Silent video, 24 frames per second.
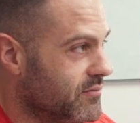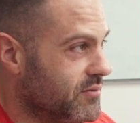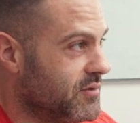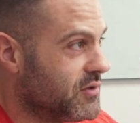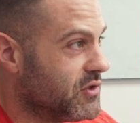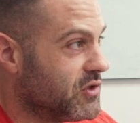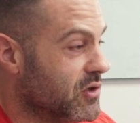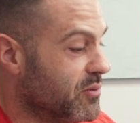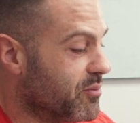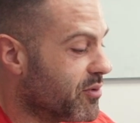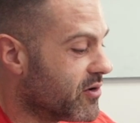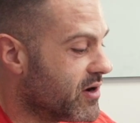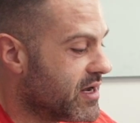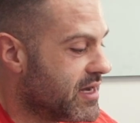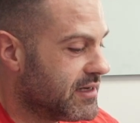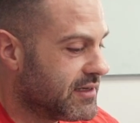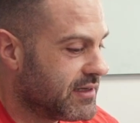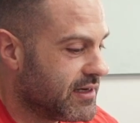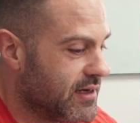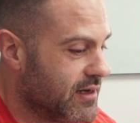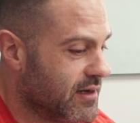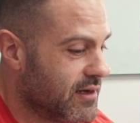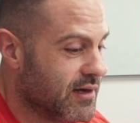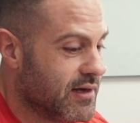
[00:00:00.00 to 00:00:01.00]
super
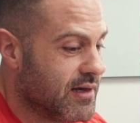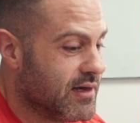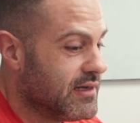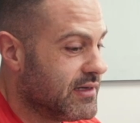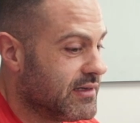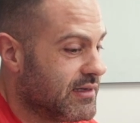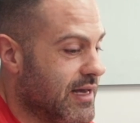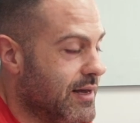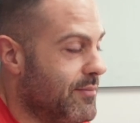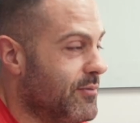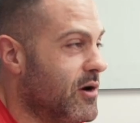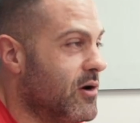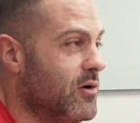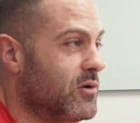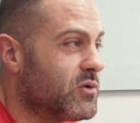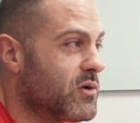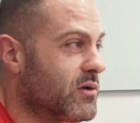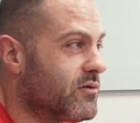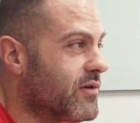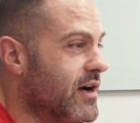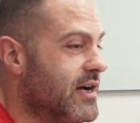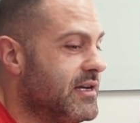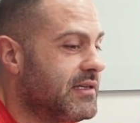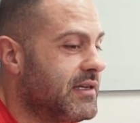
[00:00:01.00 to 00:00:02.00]
easy. Same goes
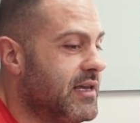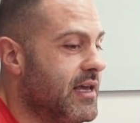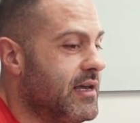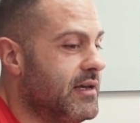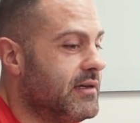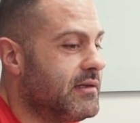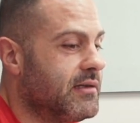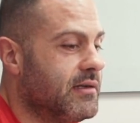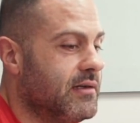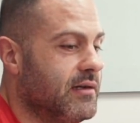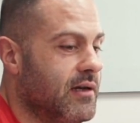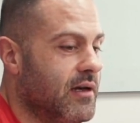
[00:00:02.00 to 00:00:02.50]
with rice cakes.